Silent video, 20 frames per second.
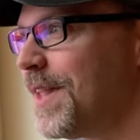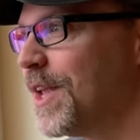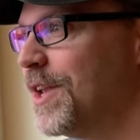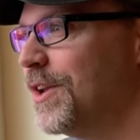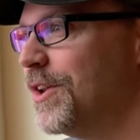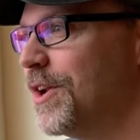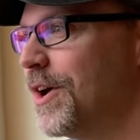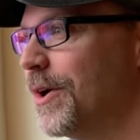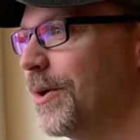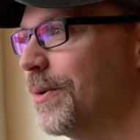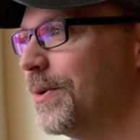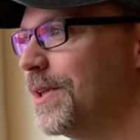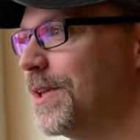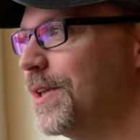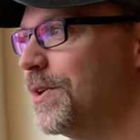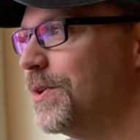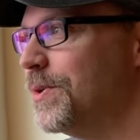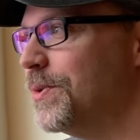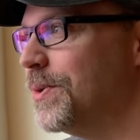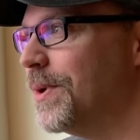you know,
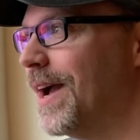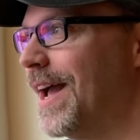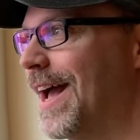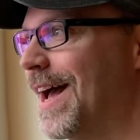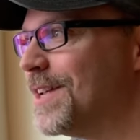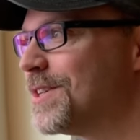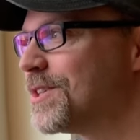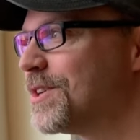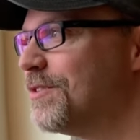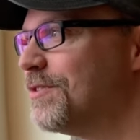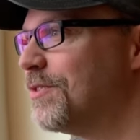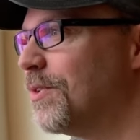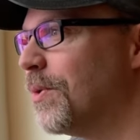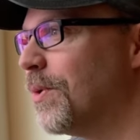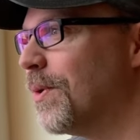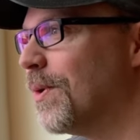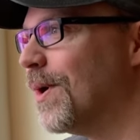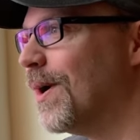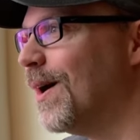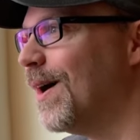you ask
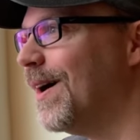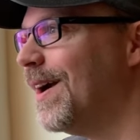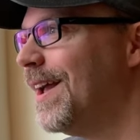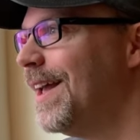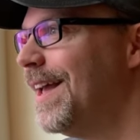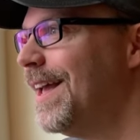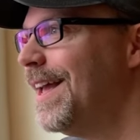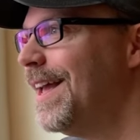for